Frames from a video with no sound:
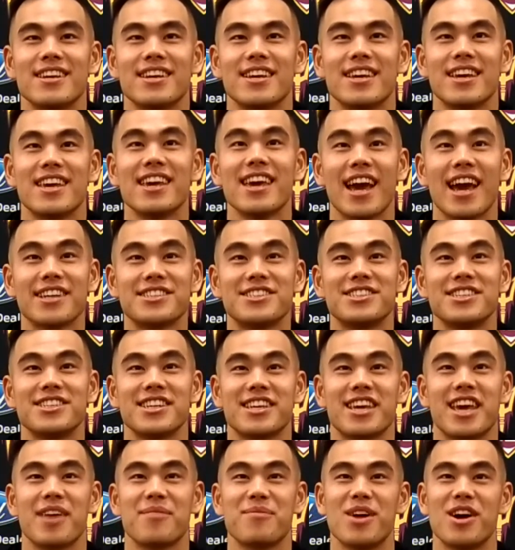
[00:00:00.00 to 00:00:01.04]
He actually
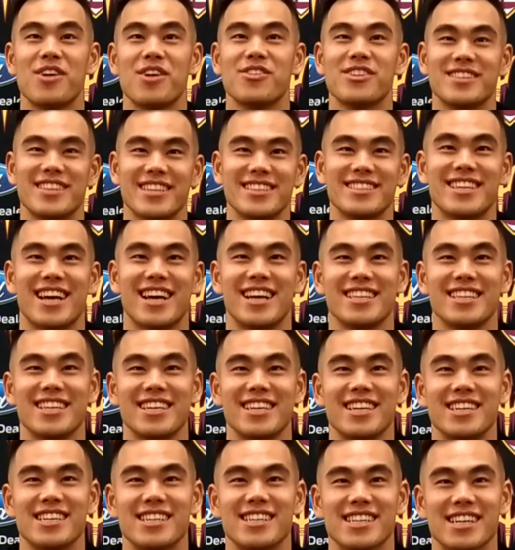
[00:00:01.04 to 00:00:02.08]
came up with this
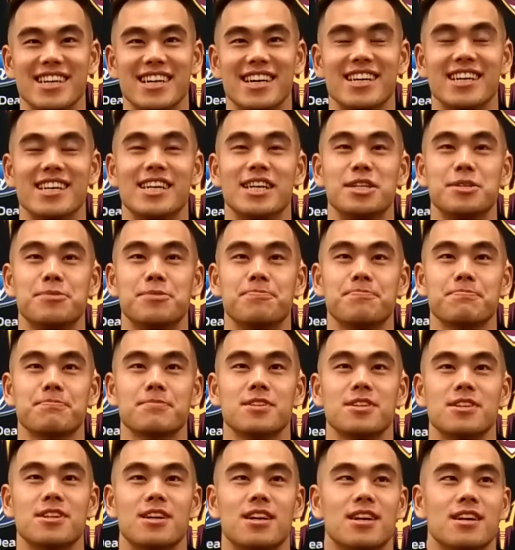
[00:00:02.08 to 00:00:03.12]
idea.
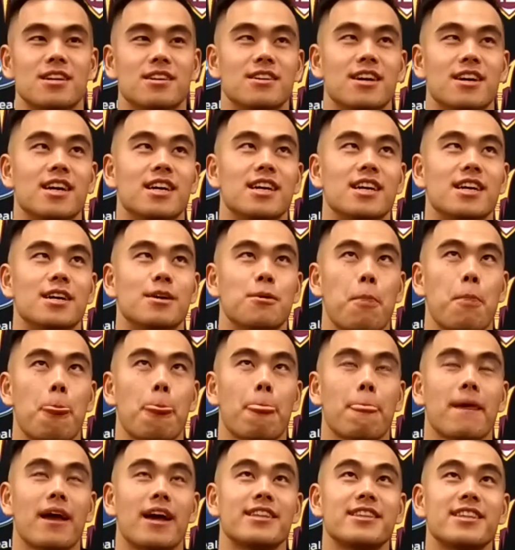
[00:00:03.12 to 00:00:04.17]
I
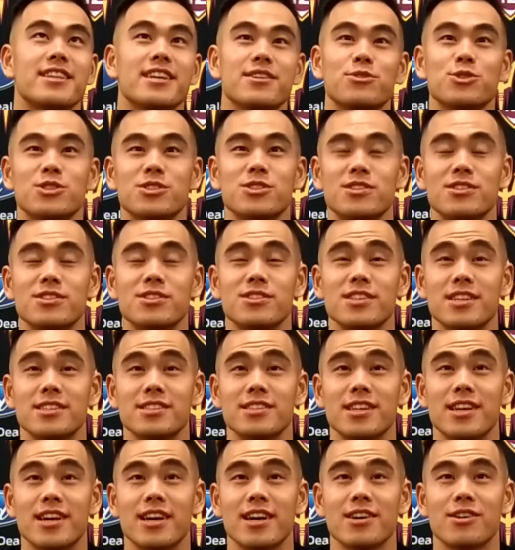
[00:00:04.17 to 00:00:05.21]
think it was
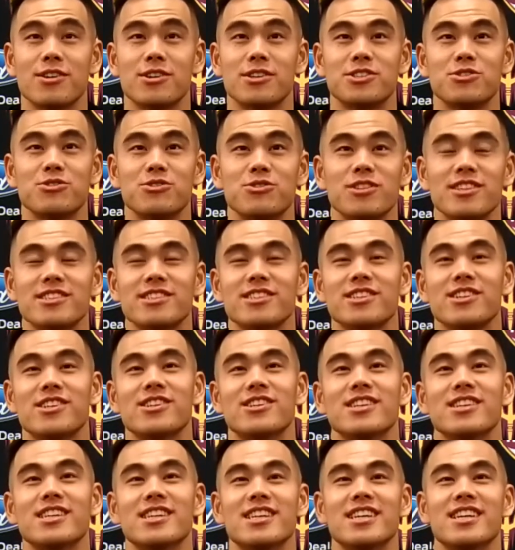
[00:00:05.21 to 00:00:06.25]
yesterday or 2 days
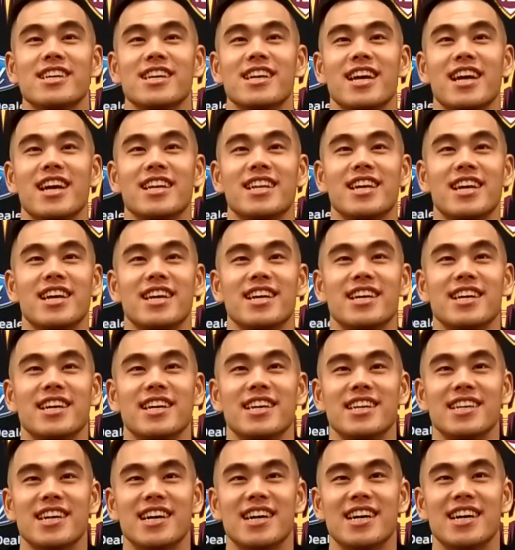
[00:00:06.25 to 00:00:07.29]
ago. And then
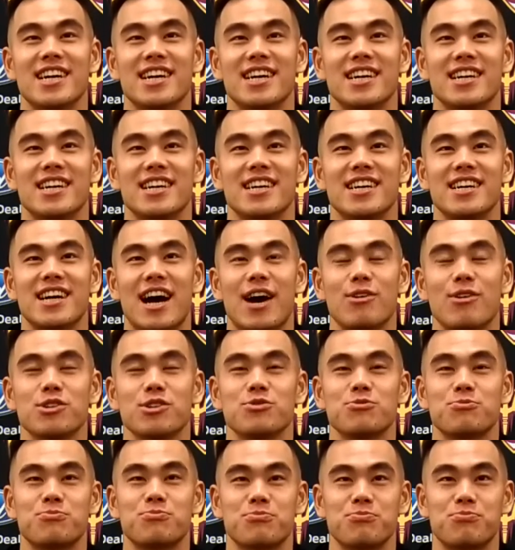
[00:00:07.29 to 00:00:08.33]
I
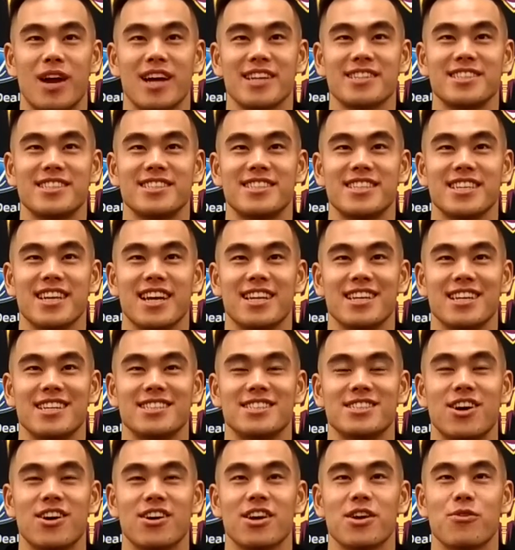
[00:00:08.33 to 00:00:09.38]
was practicing and then
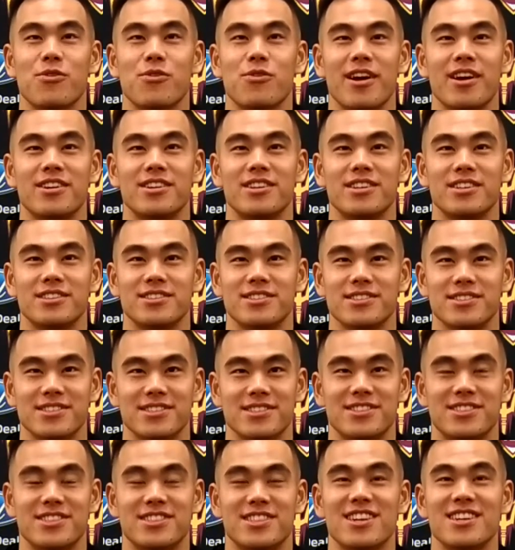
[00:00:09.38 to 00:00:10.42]
saw him wearing a
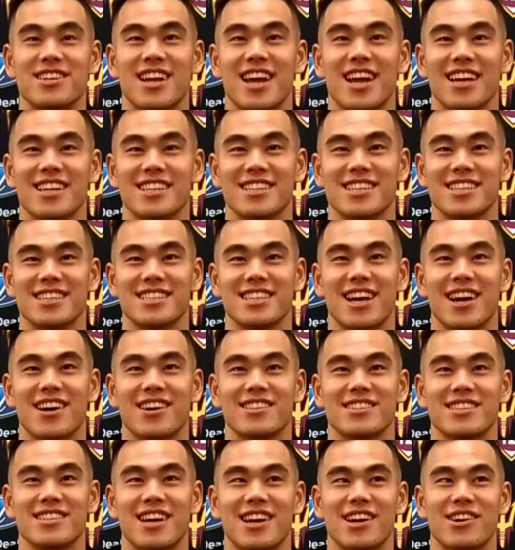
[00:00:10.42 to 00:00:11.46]
shirt like this. I
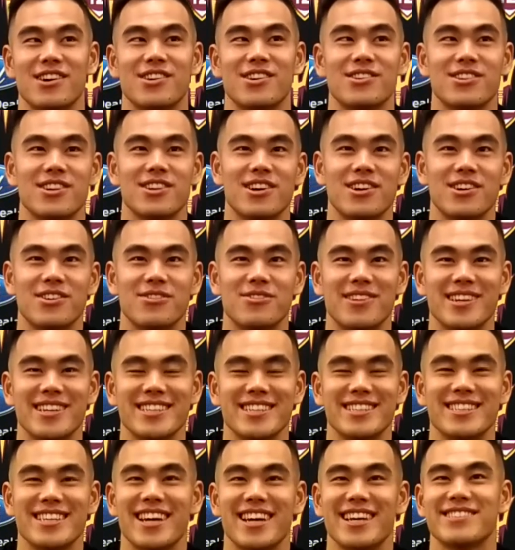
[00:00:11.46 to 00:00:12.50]
was like, hold on, what it
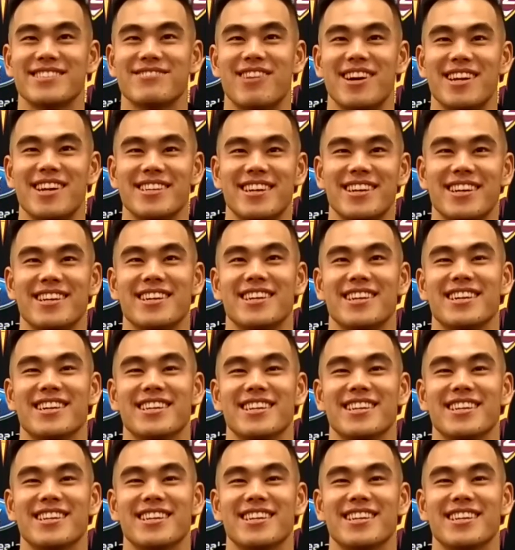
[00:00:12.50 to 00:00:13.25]
says right there?